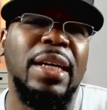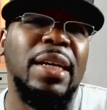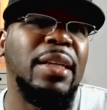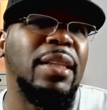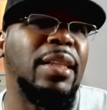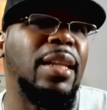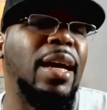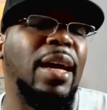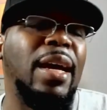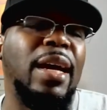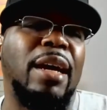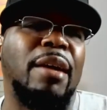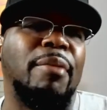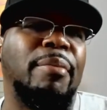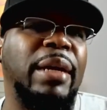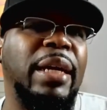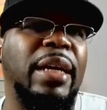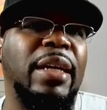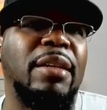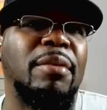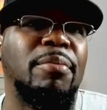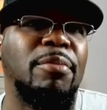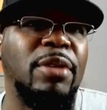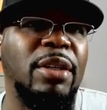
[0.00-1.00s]
nah,
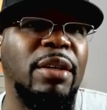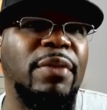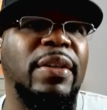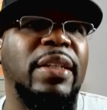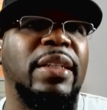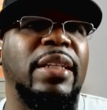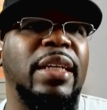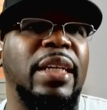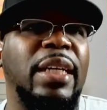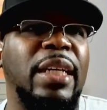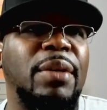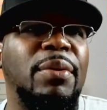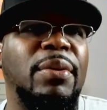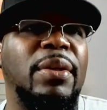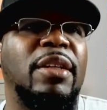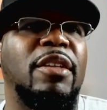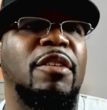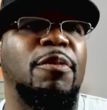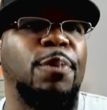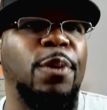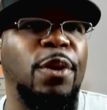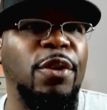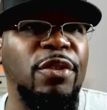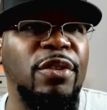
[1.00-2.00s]
man, the movie did what it's
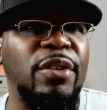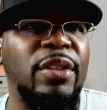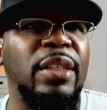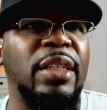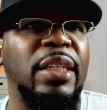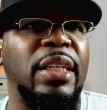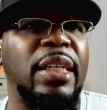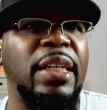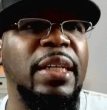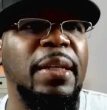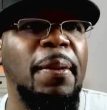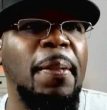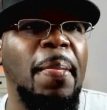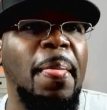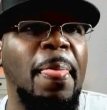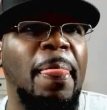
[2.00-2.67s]
supposed to do.